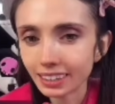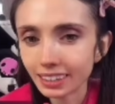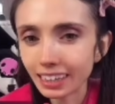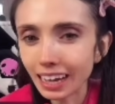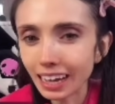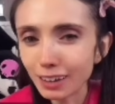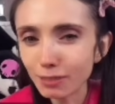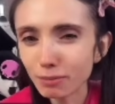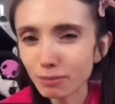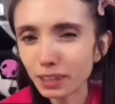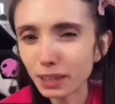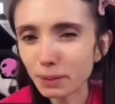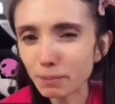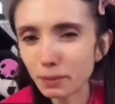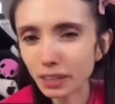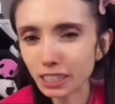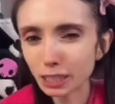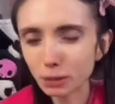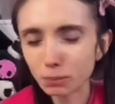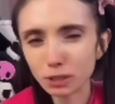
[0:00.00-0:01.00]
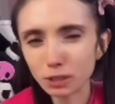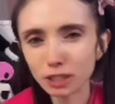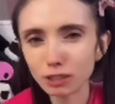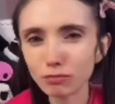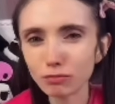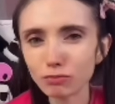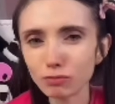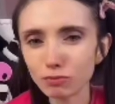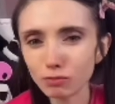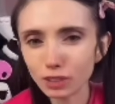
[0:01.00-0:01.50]
Like, that makes
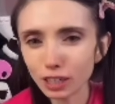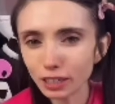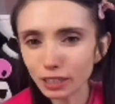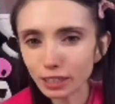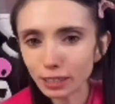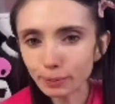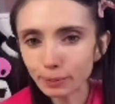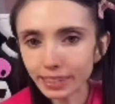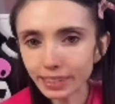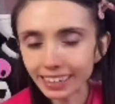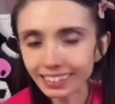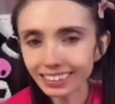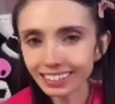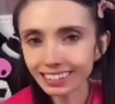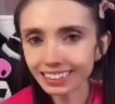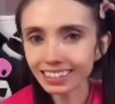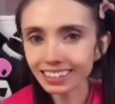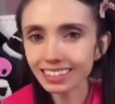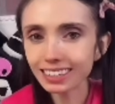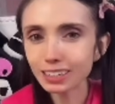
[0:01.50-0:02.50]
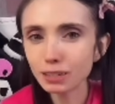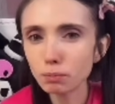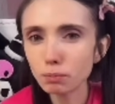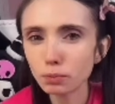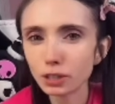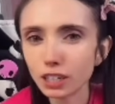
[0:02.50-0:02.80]
me really upset to see,